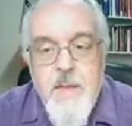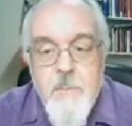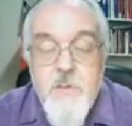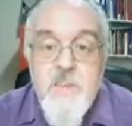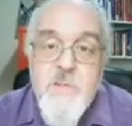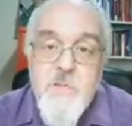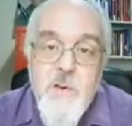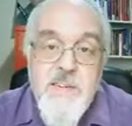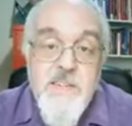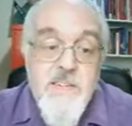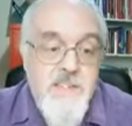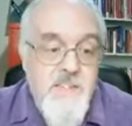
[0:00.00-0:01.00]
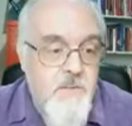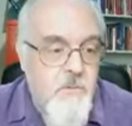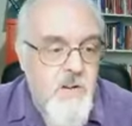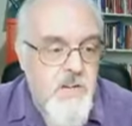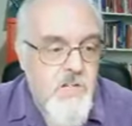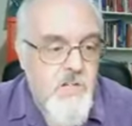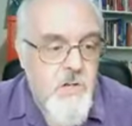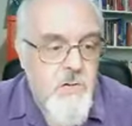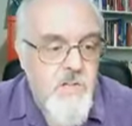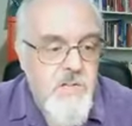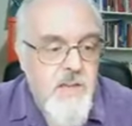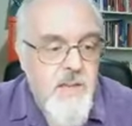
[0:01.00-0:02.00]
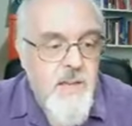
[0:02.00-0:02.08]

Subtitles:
but this raises different issues.